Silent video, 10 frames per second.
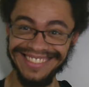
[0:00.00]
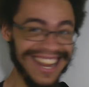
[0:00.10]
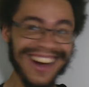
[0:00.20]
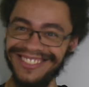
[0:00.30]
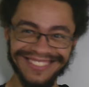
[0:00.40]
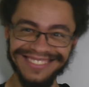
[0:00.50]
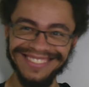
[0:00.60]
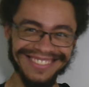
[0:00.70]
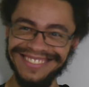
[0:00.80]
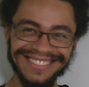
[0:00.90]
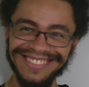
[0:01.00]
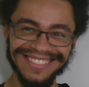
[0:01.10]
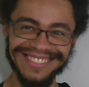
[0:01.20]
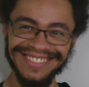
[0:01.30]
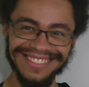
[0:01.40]
No.
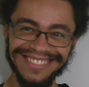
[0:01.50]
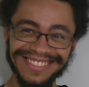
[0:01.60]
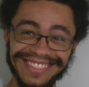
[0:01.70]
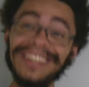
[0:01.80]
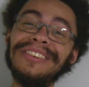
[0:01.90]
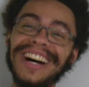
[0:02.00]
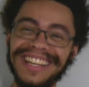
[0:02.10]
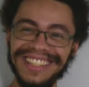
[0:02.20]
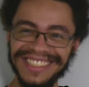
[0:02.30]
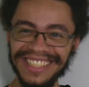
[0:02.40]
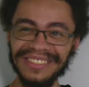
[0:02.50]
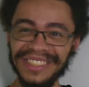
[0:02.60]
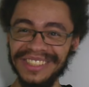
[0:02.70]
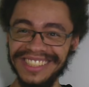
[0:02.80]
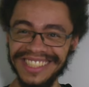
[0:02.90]
Go fuck
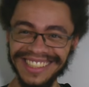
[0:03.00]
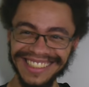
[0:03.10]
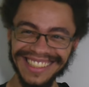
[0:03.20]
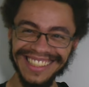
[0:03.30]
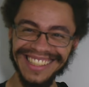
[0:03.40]
yourself, Doja.